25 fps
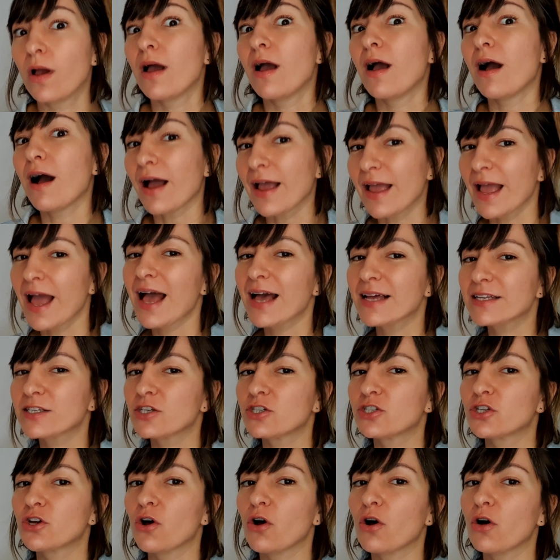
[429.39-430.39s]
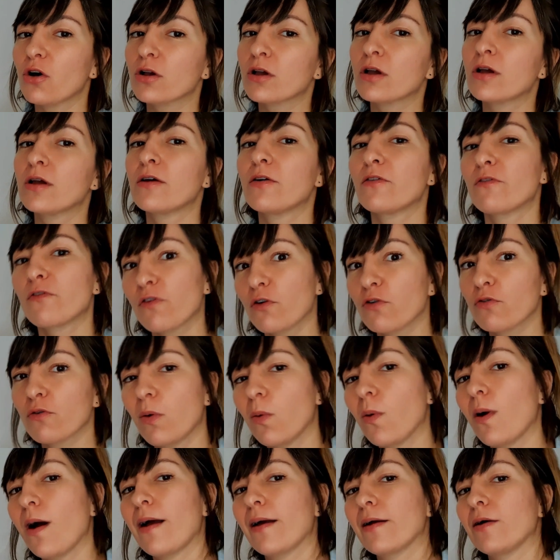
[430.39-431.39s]
I had a dog for a
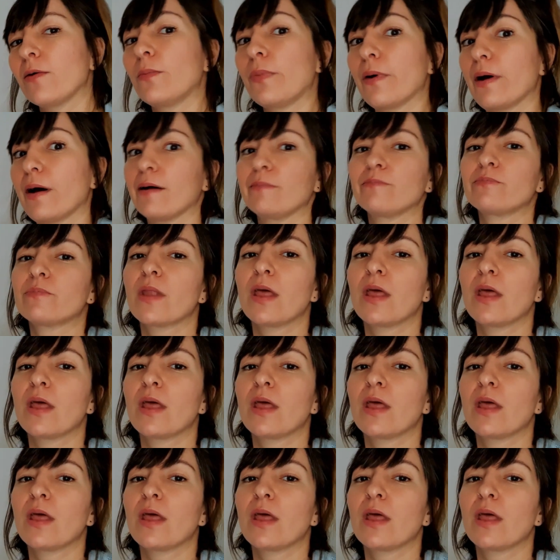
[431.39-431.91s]
while, but